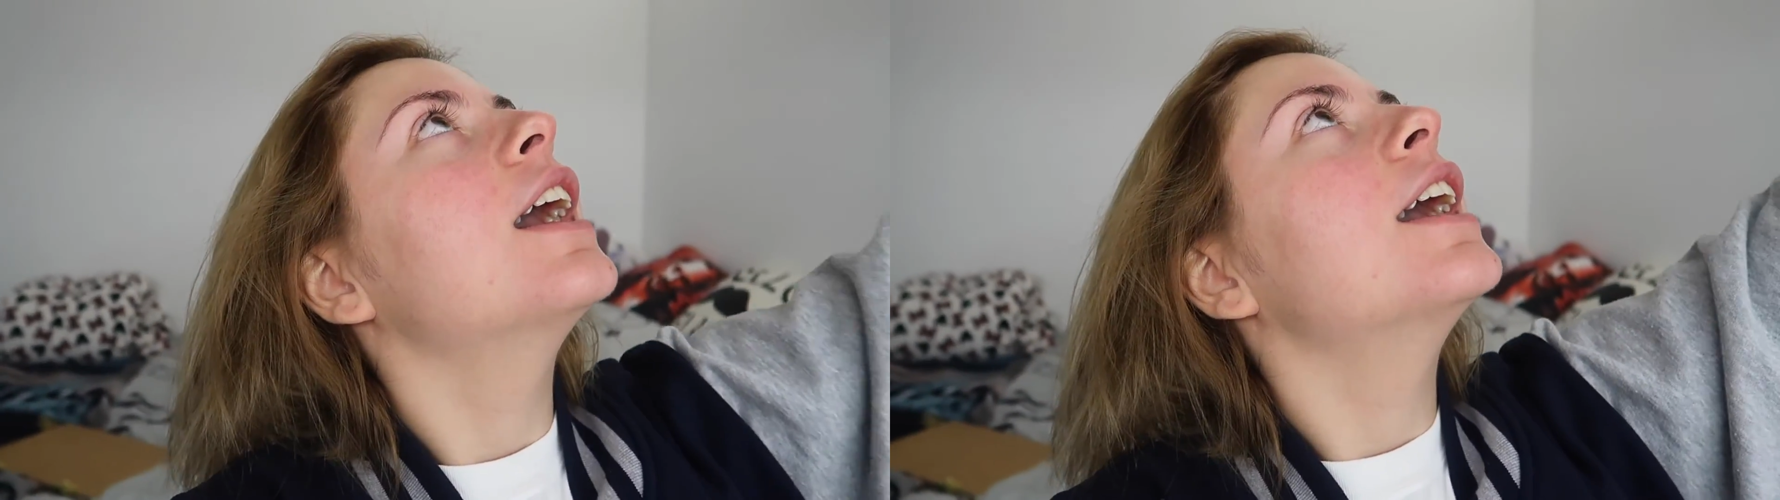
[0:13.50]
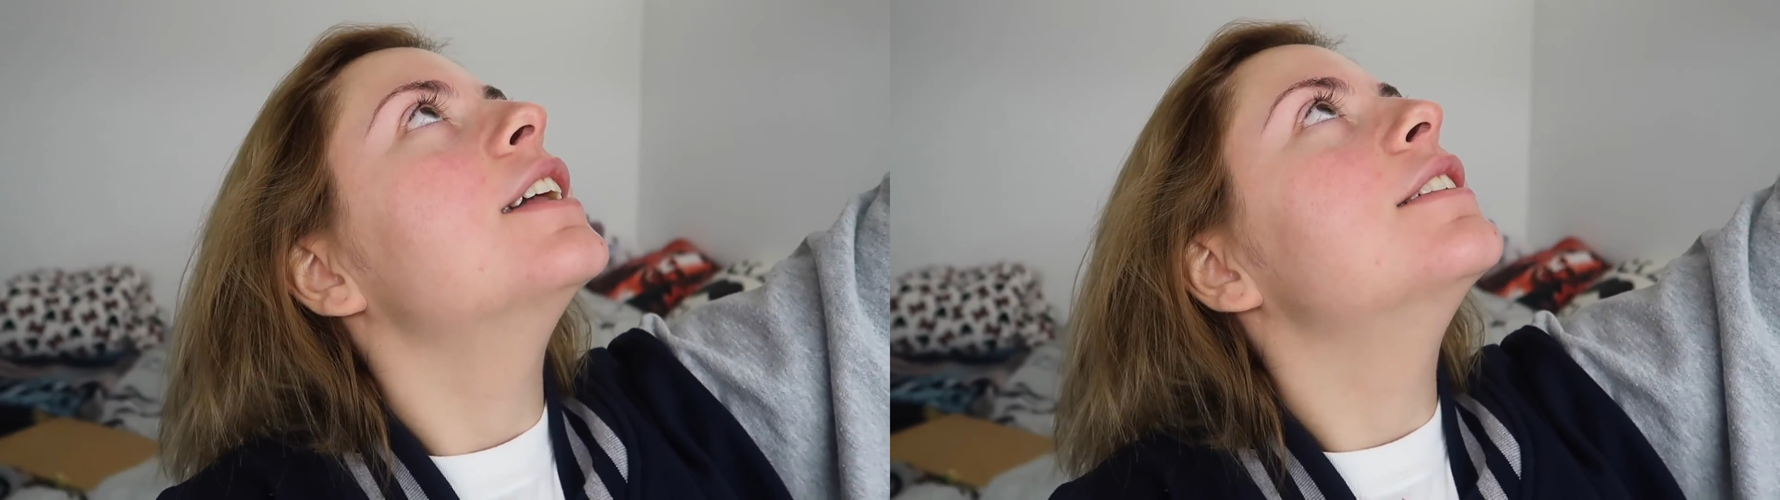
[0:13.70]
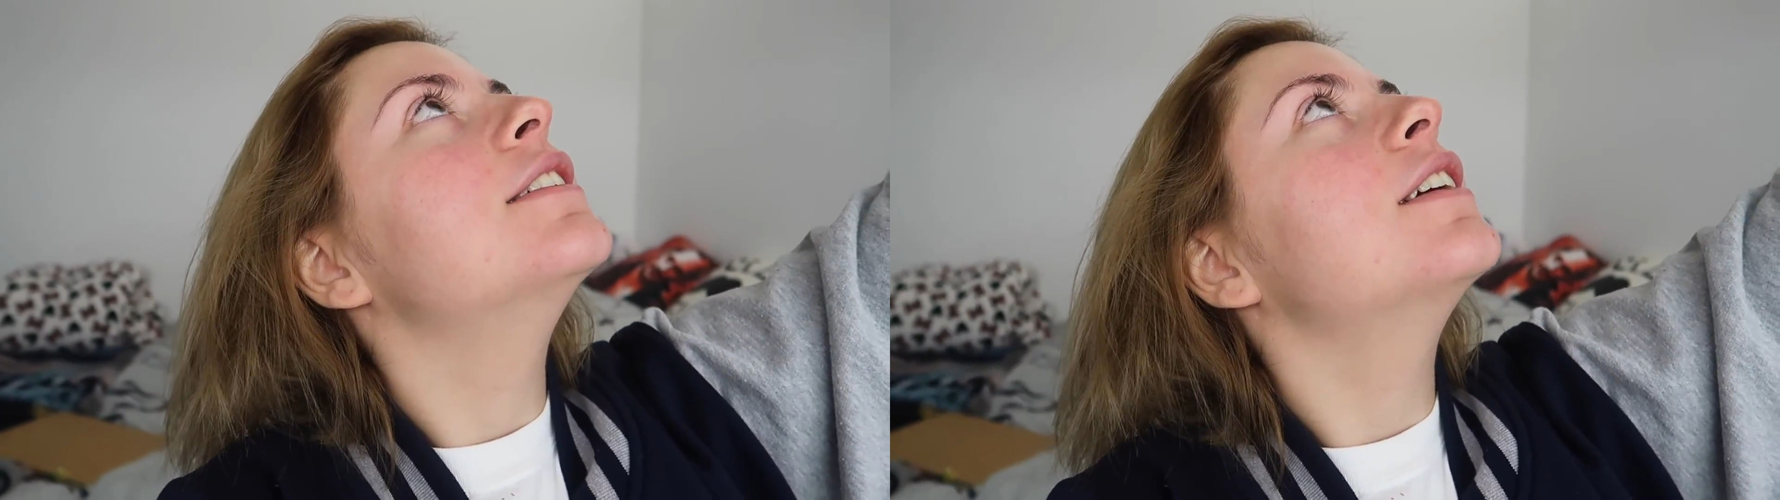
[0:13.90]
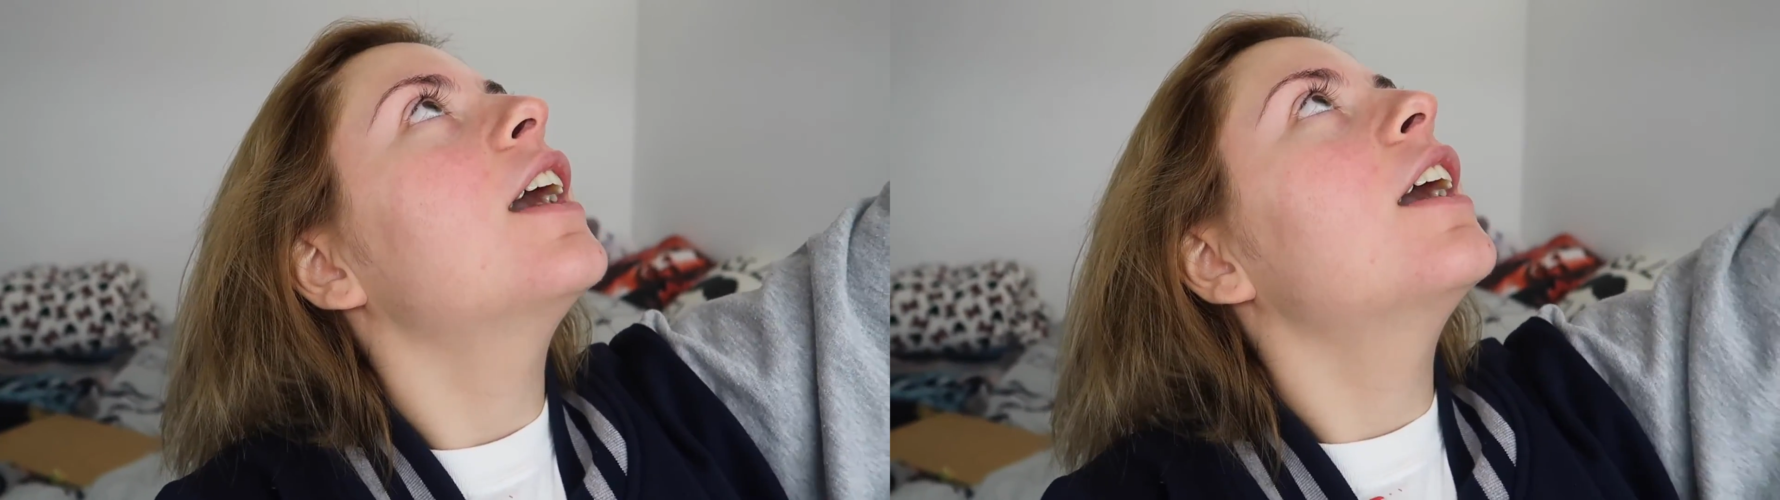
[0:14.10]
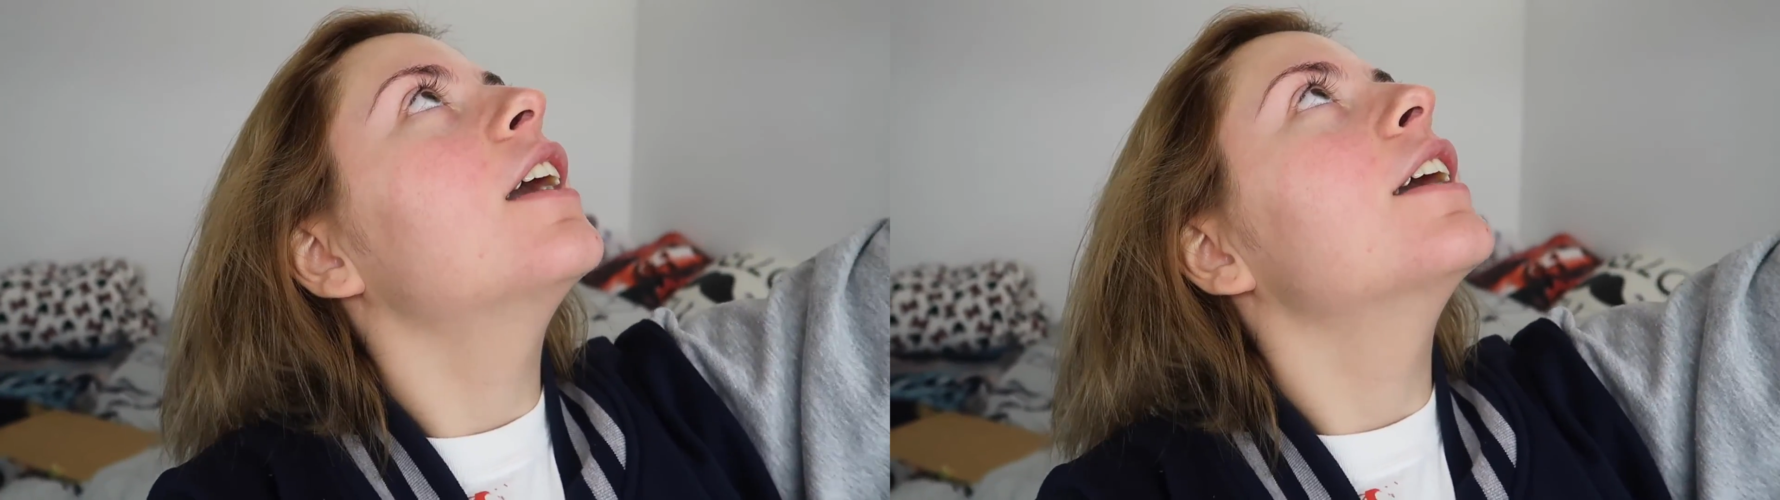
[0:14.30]
and
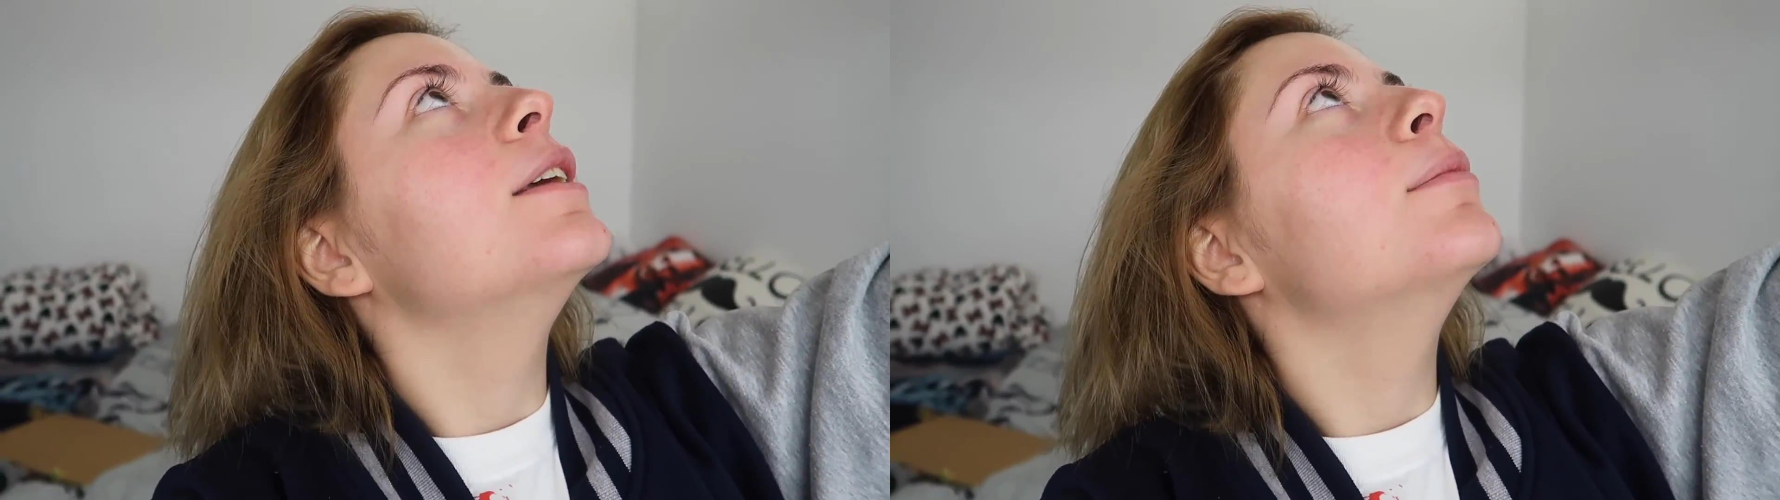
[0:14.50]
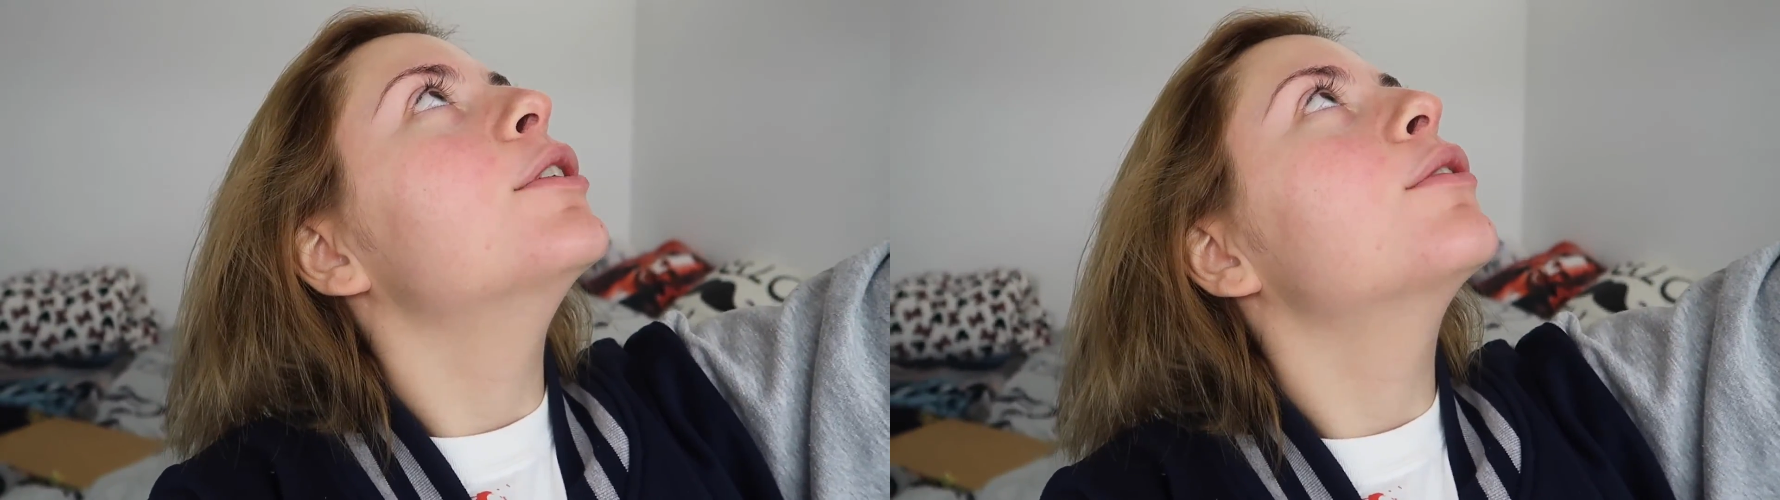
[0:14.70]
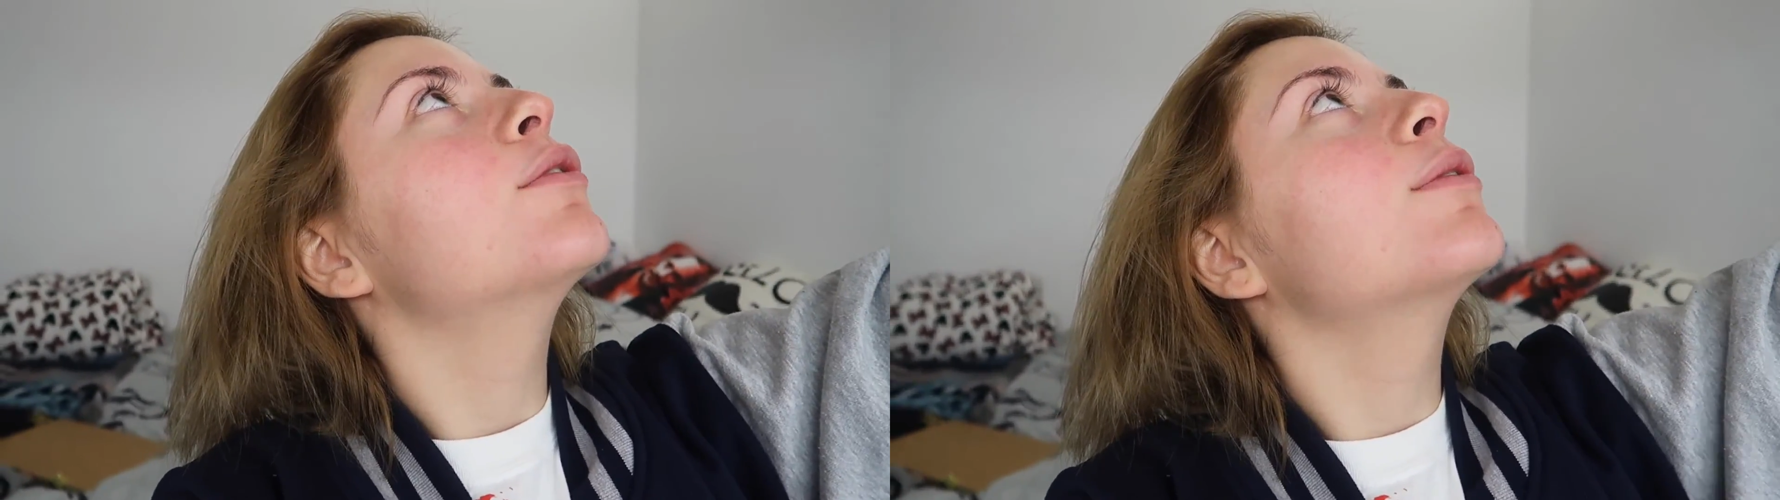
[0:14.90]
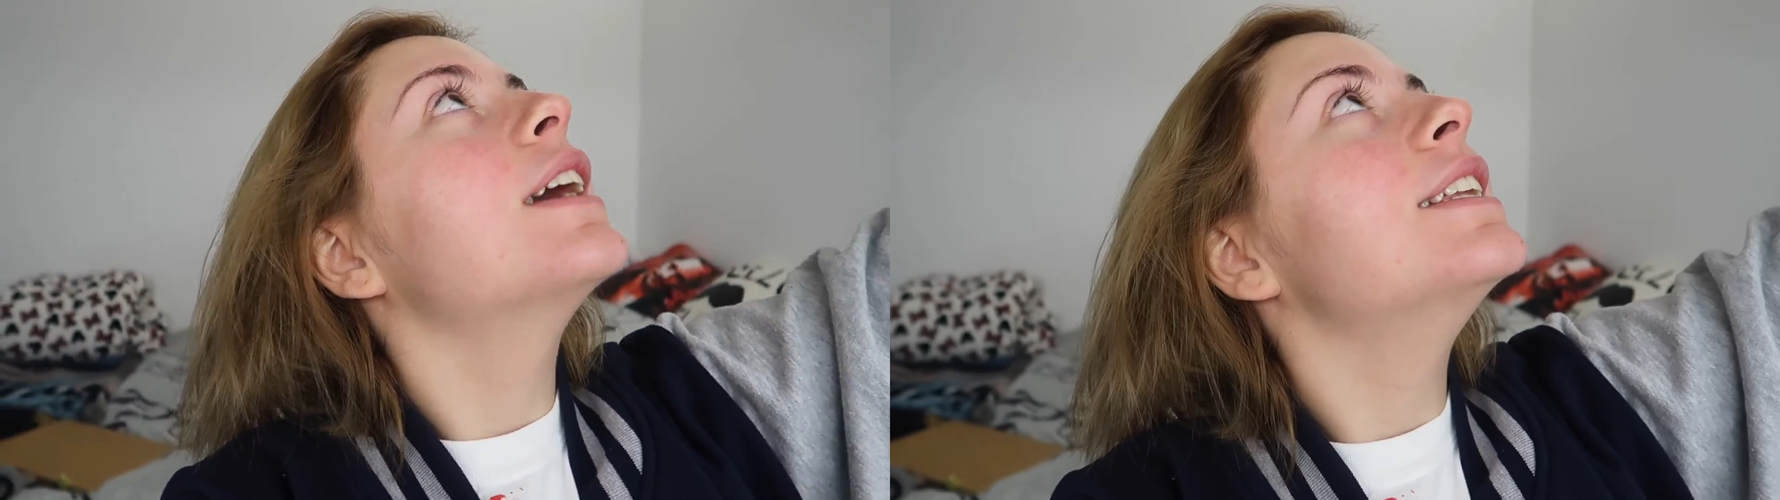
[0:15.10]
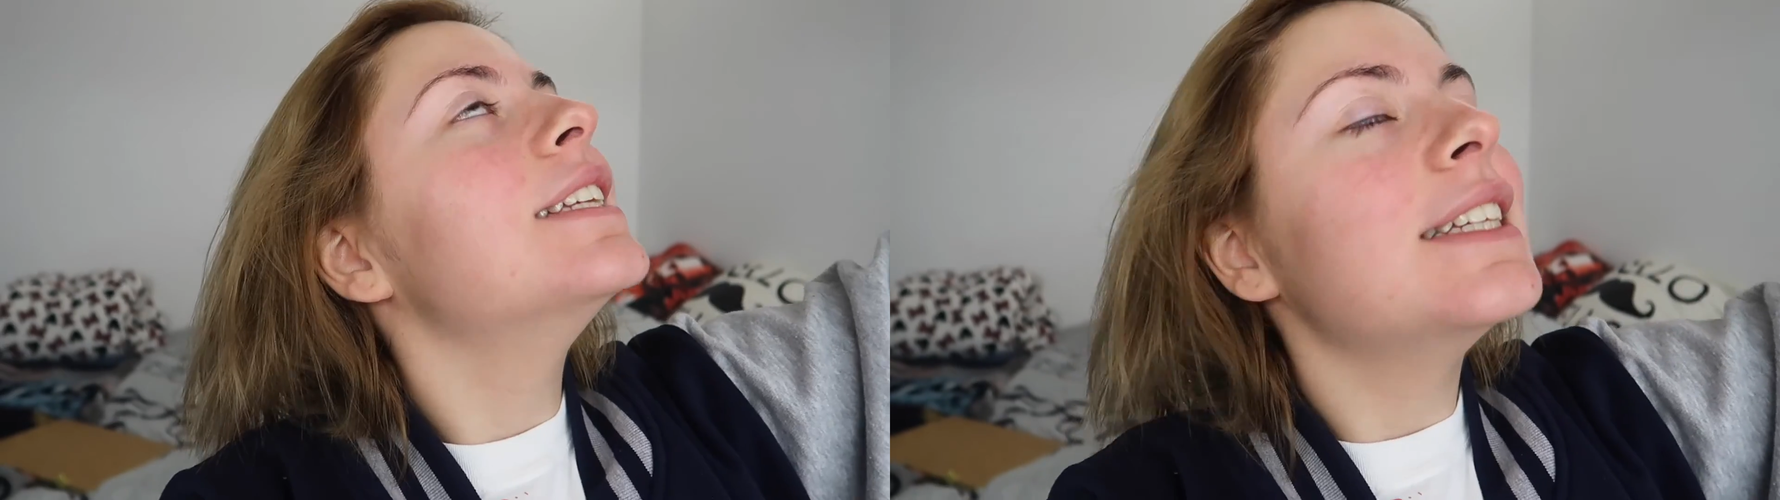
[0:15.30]
I'm
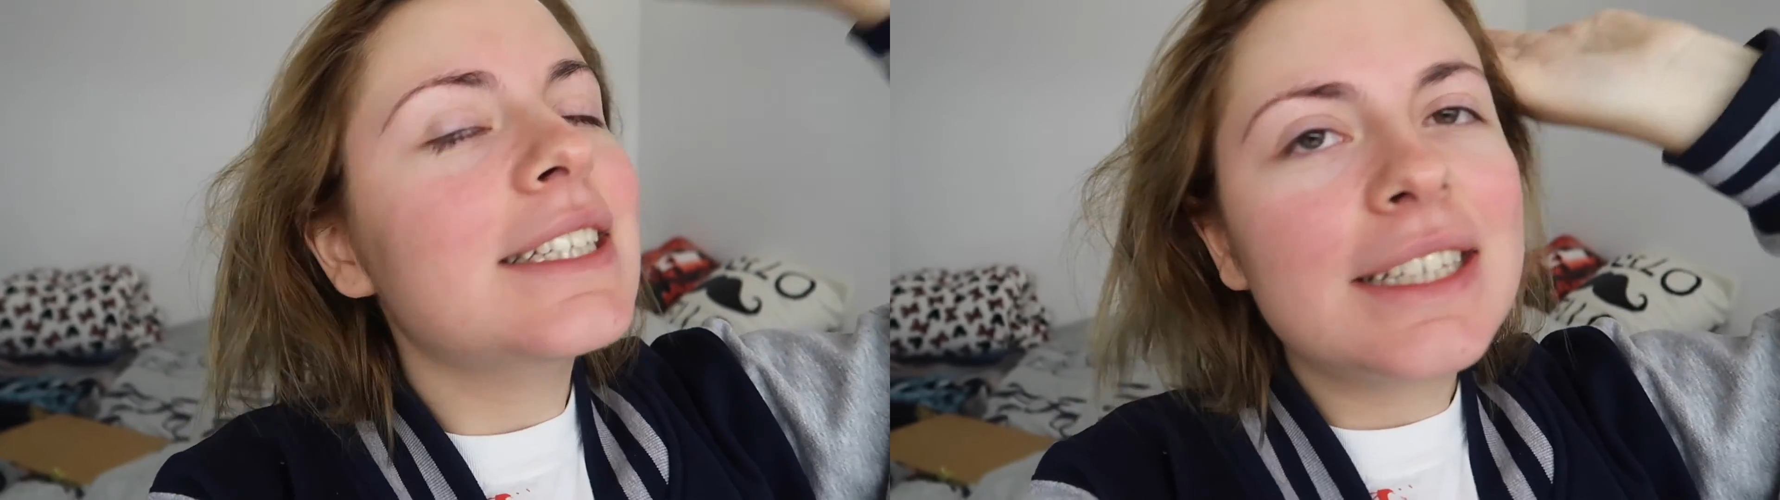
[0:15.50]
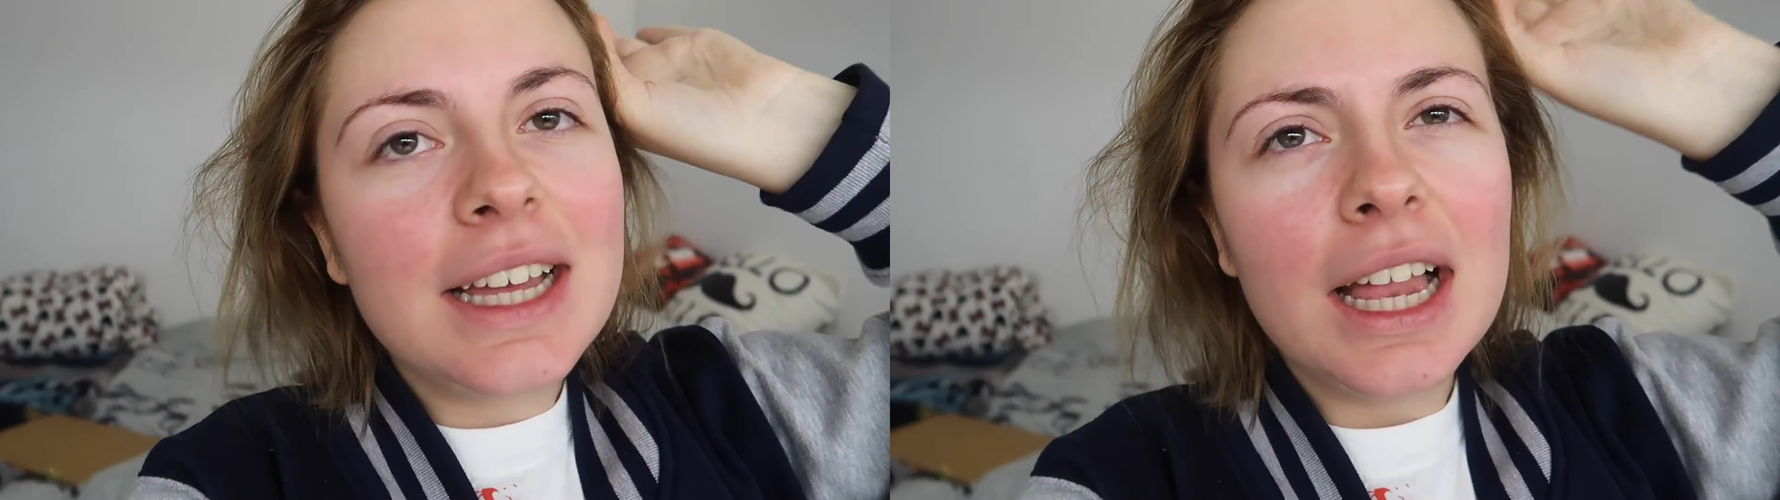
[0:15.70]
ready.